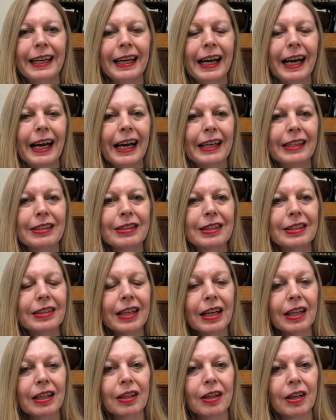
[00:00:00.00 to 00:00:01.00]
And to
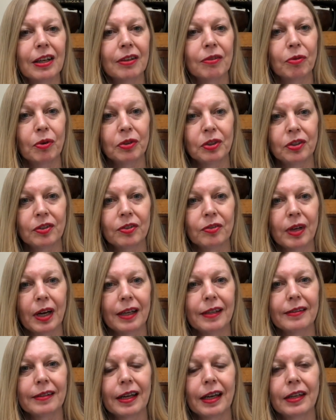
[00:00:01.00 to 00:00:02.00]
tell which is the
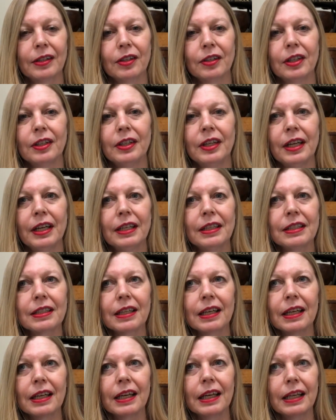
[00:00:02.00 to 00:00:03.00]
right side on a knit,
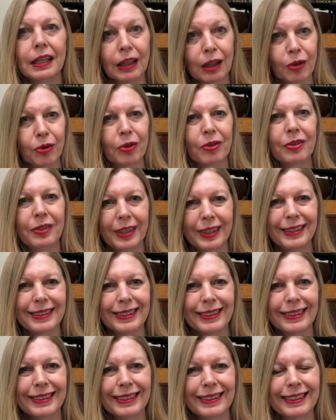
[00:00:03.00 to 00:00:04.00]
it looks
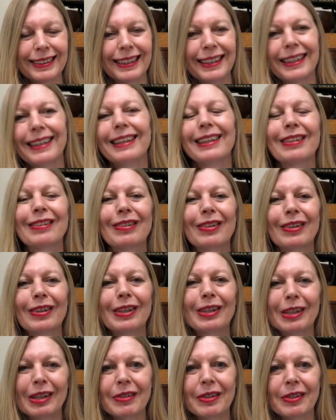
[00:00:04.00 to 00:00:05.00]
knitted.
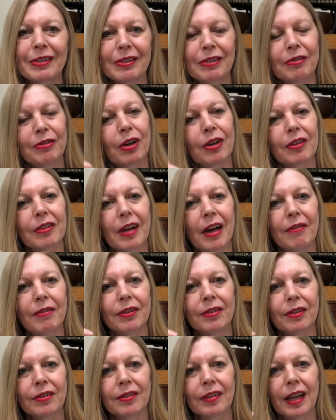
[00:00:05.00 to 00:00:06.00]
So you've got ever
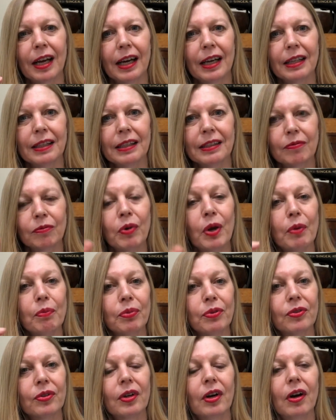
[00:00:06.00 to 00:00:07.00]
so slight
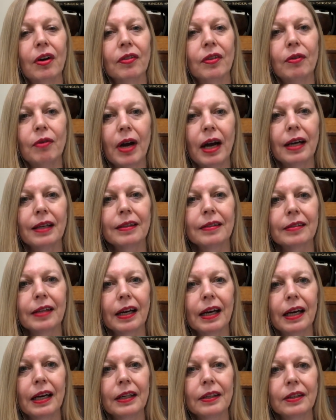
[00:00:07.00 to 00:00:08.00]
ribs on the right
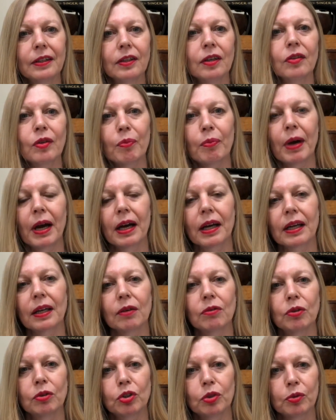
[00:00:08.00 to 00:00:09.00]
side, and on the back
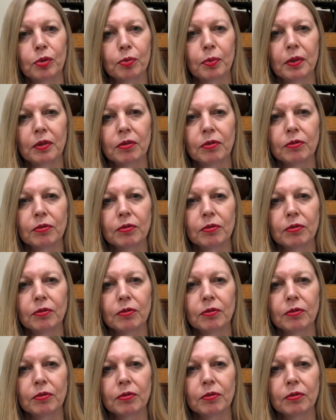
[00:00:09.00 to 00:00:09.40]
it will just be